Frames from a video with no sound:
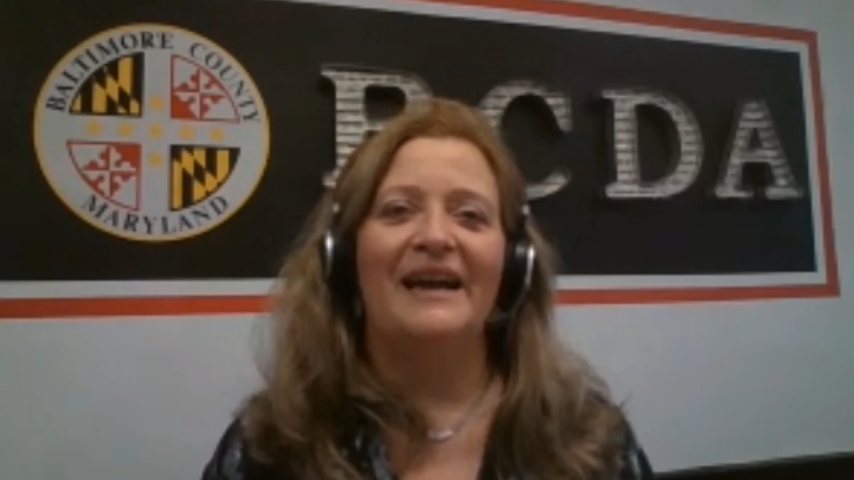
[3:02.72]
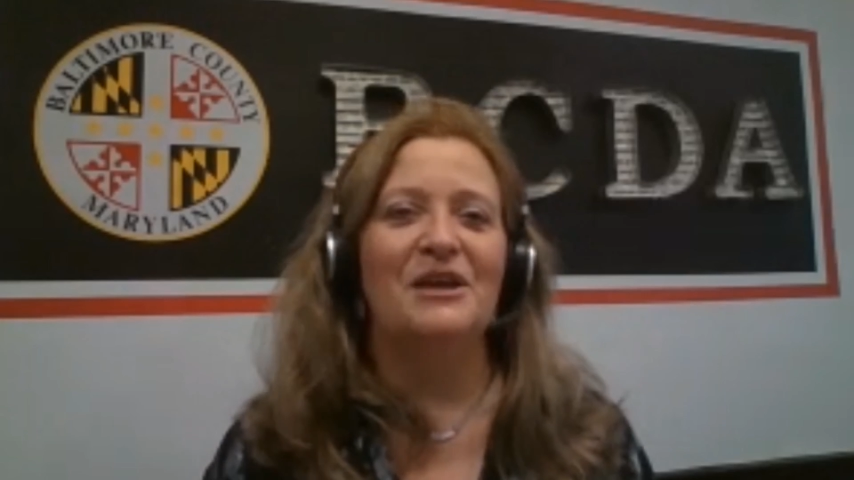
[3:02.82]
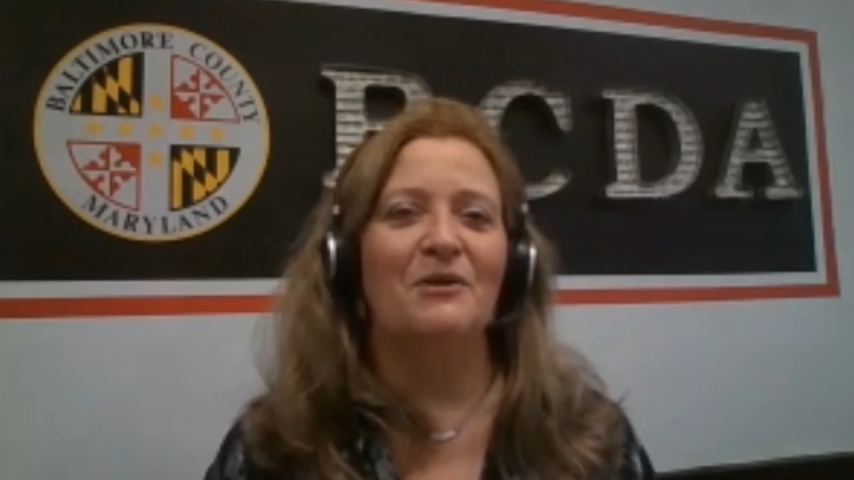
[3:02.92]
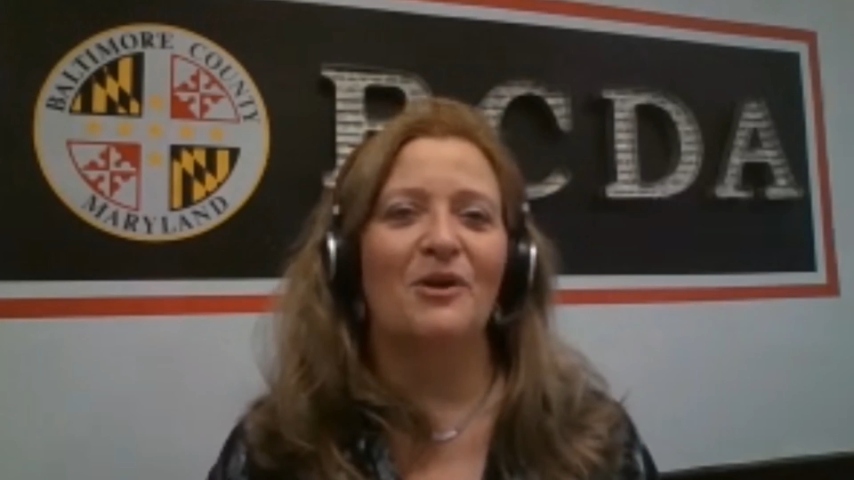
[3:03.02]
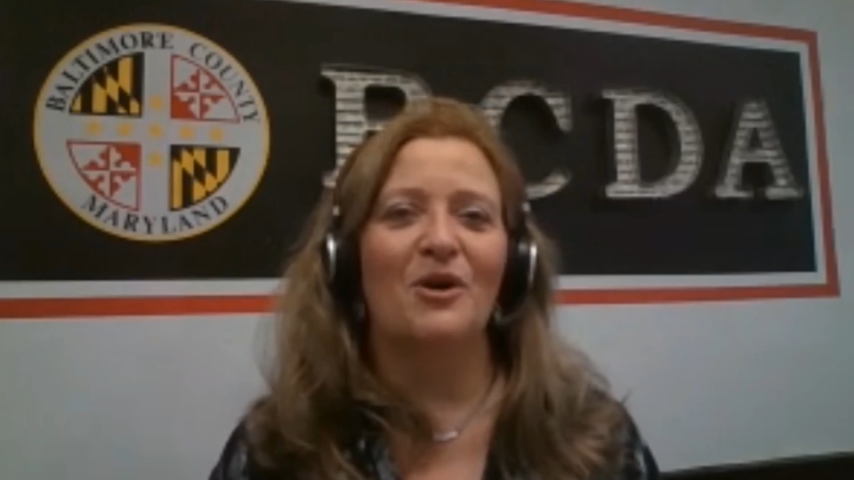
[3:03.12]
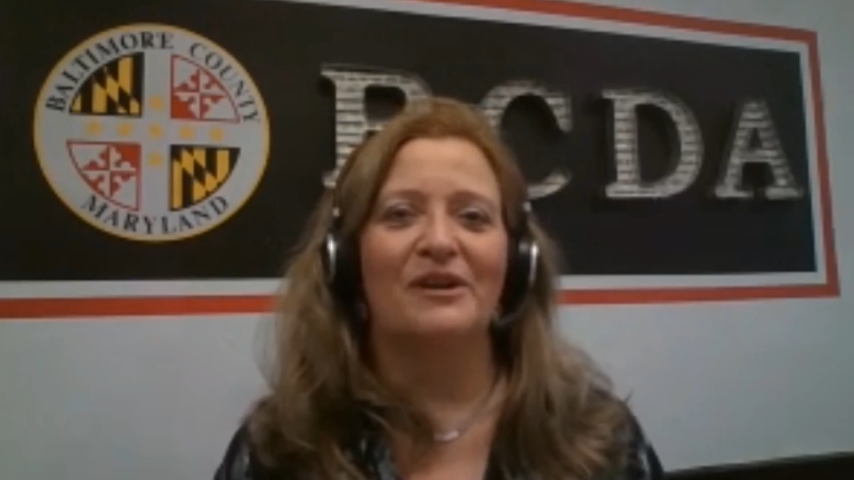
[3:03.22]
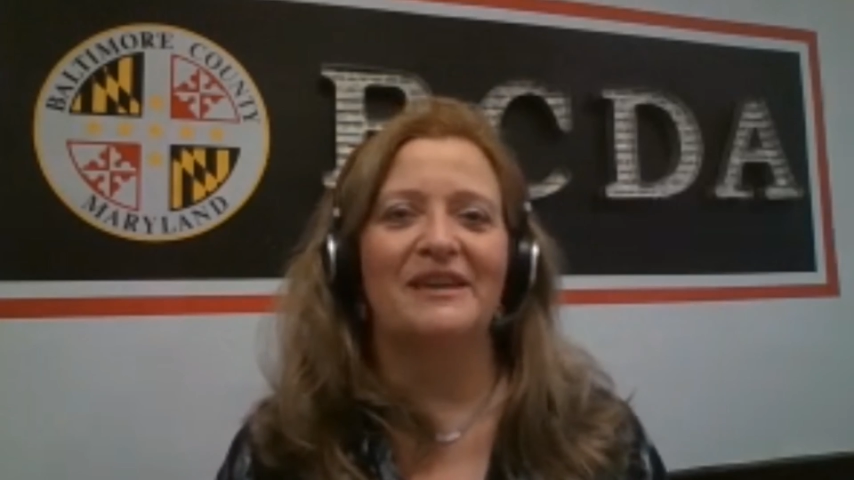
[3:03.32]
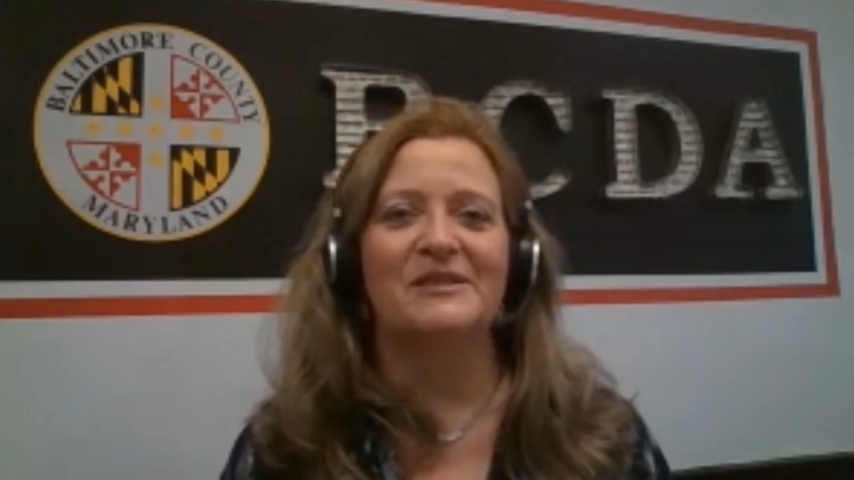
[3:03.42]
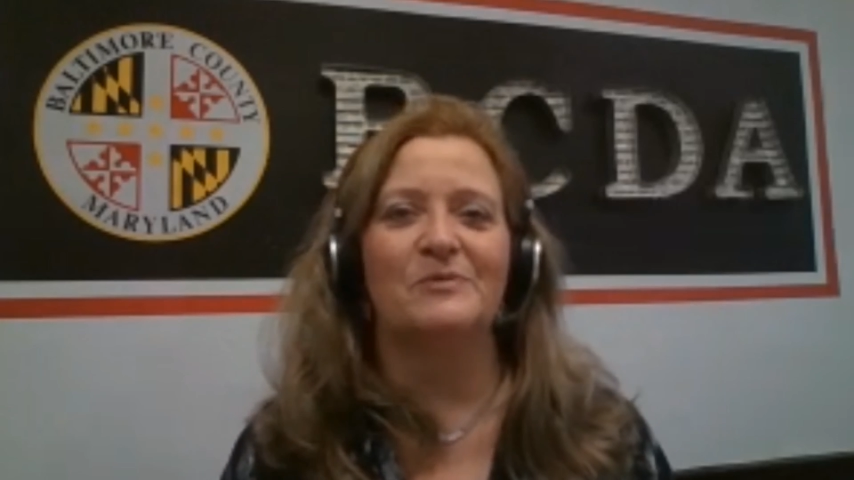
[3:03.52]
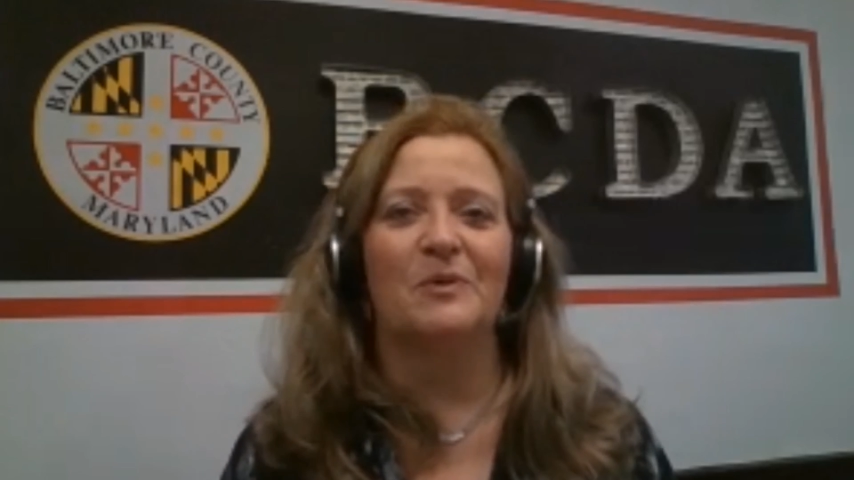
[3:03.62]
I know our
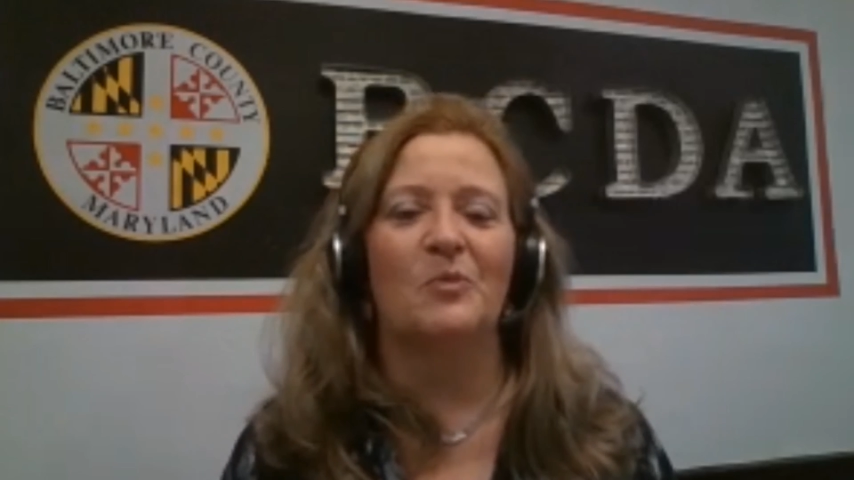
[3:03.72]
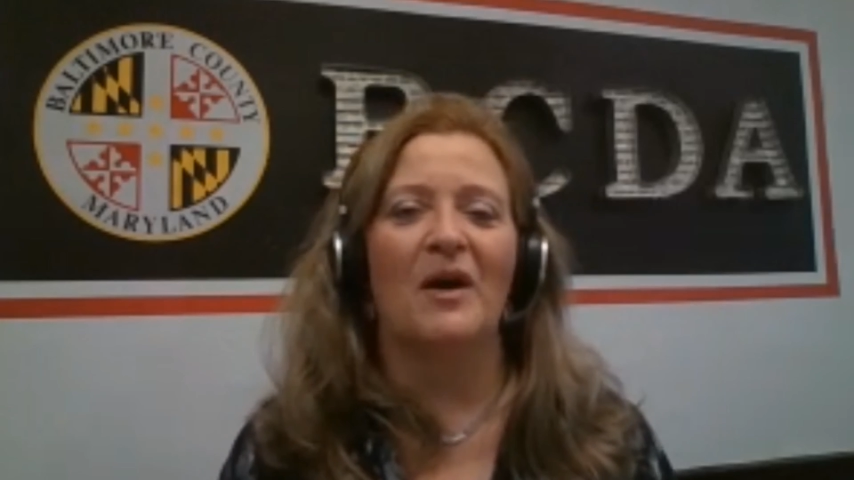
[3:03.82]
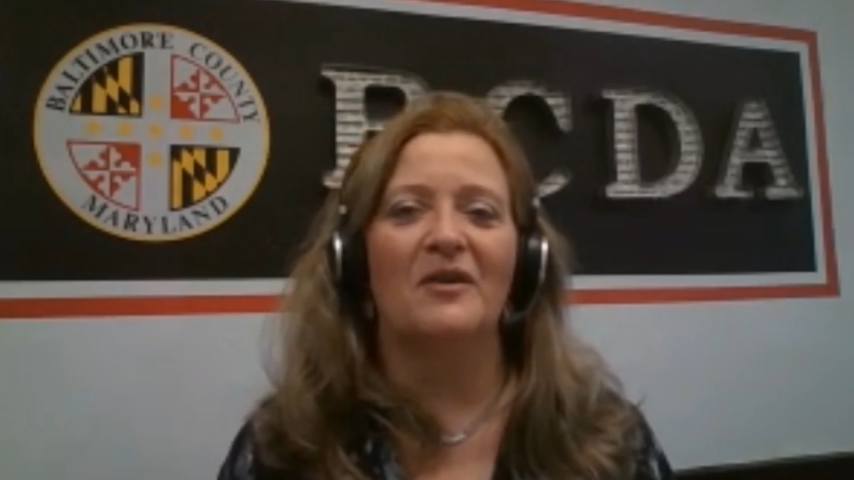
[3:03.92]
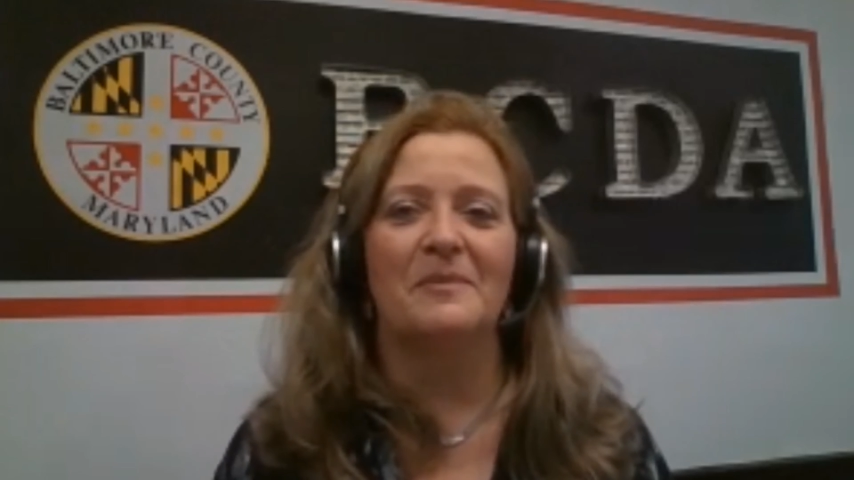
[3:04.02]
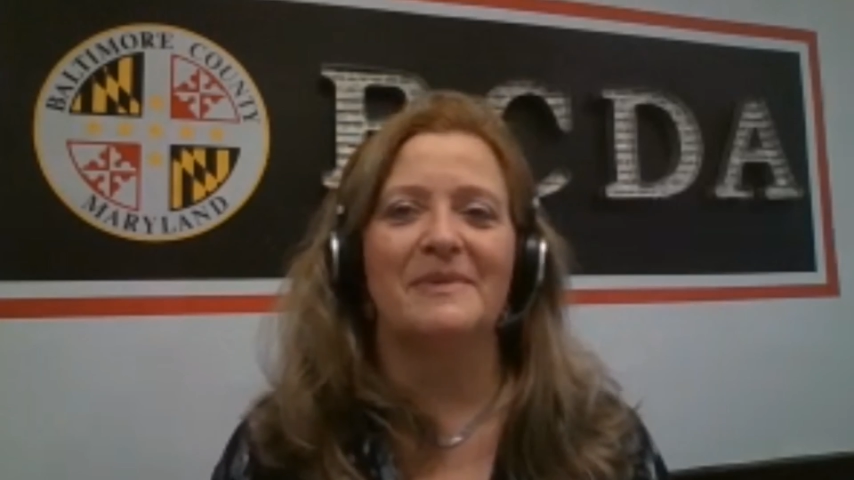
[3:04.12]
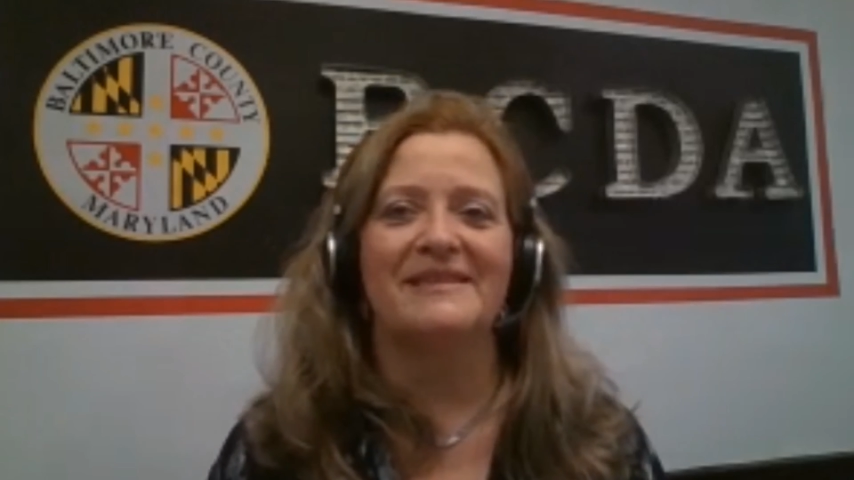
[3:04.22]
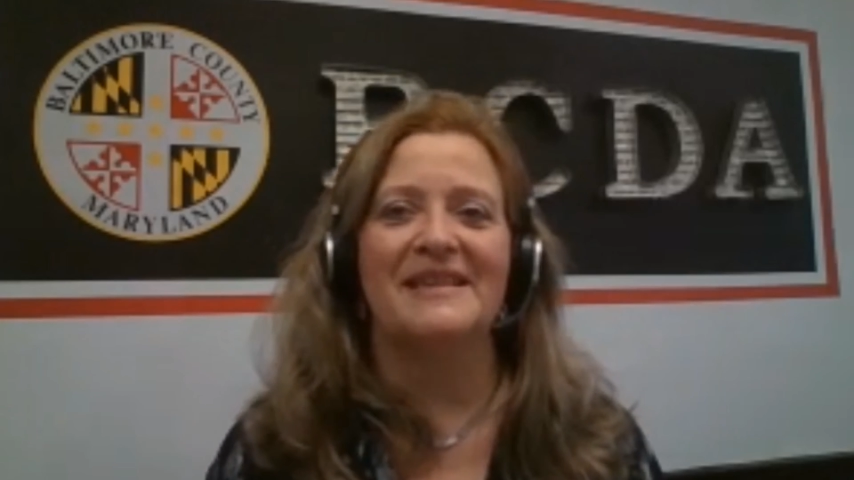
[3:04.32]
audience would welcome a